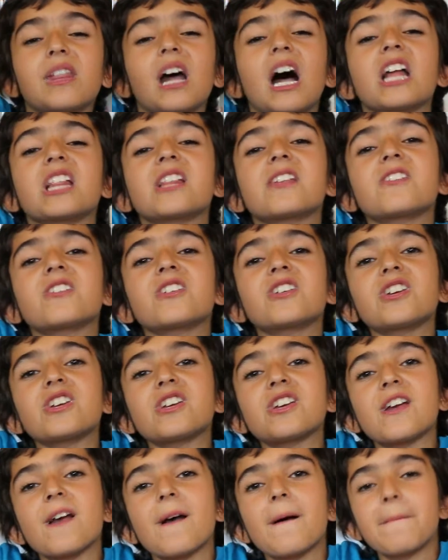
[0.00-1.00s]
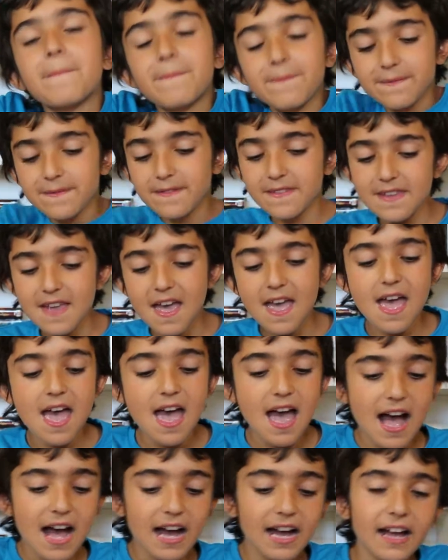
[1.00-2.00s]
touch?
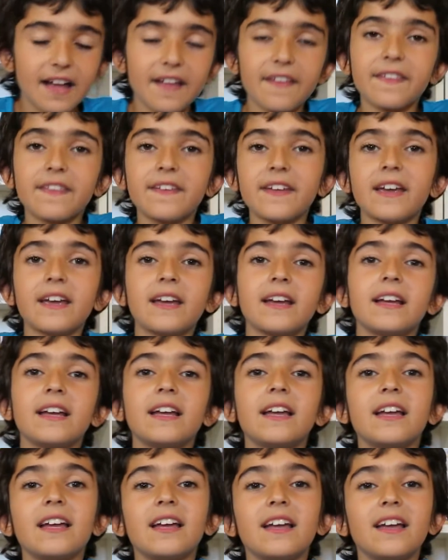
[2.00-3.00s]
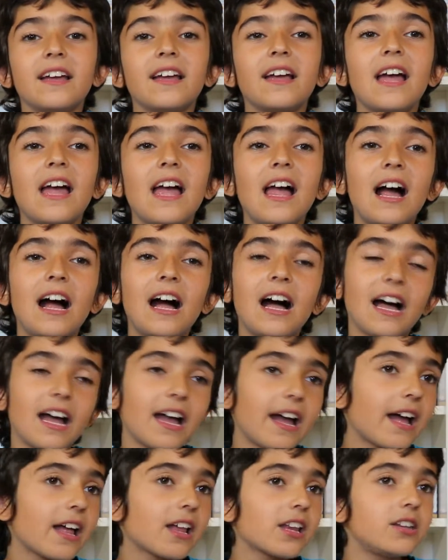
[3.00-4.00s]
And I
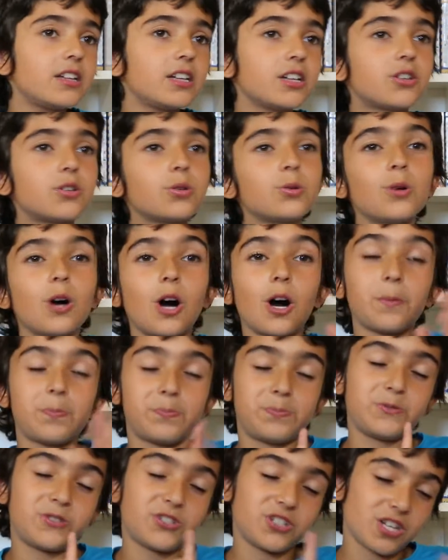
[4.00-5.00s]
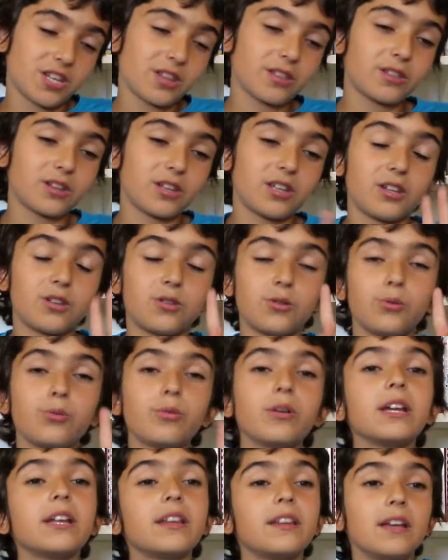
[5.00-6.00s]
had two options to
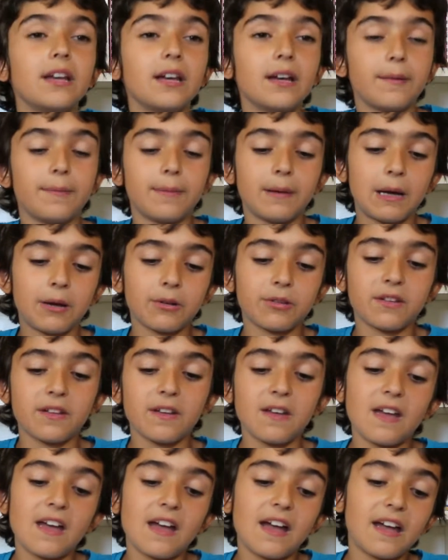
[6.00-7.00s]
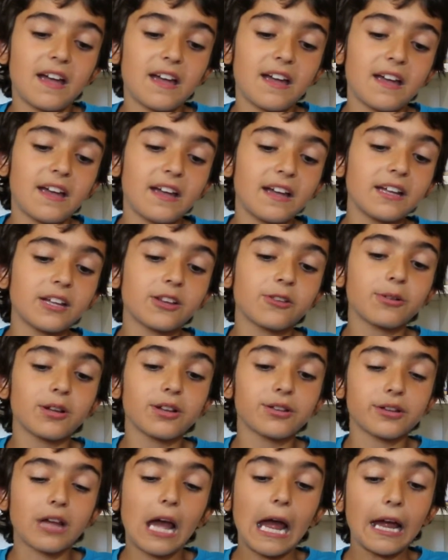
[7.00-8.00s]
read about. It
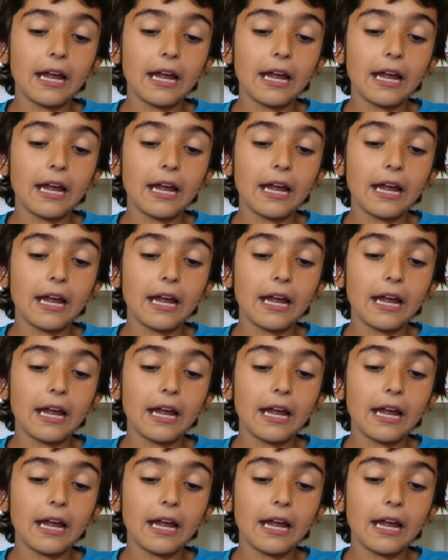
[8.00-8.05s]
was